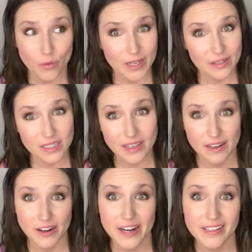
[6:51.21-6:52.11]
when I was in
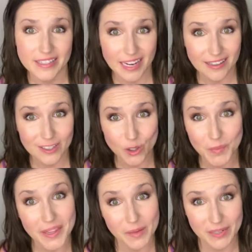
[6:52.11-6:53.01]
kindergarten, Sally told me
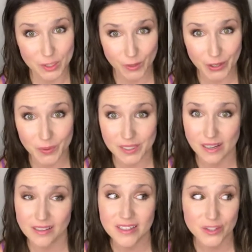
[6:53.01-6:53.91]
that my sweater was
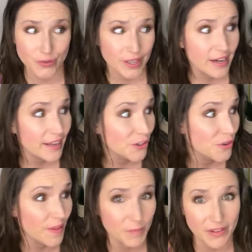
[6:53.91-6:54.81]
ugly, so then I knew
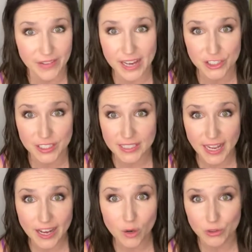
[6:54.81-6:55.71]
that my fashion
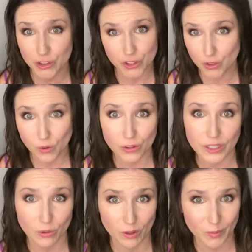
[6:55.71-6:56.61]
style was just totally
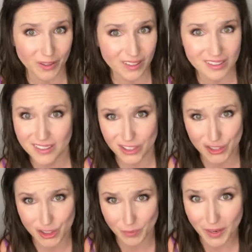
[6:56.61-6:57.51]
horrible and
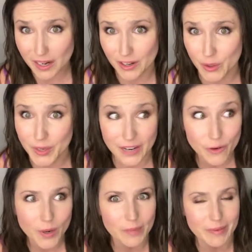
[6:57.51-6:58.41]
stupid, and who would ever
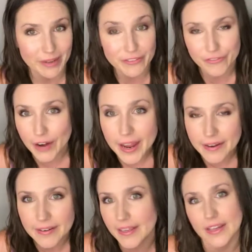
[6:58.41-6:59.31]
want to be my
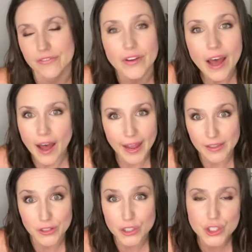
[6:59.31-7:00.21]
friend if I
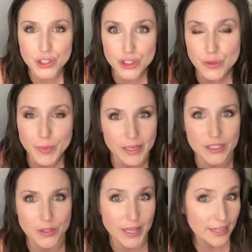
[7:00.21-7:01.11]
look stupid?
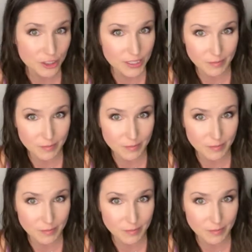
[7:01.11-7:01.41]
So that just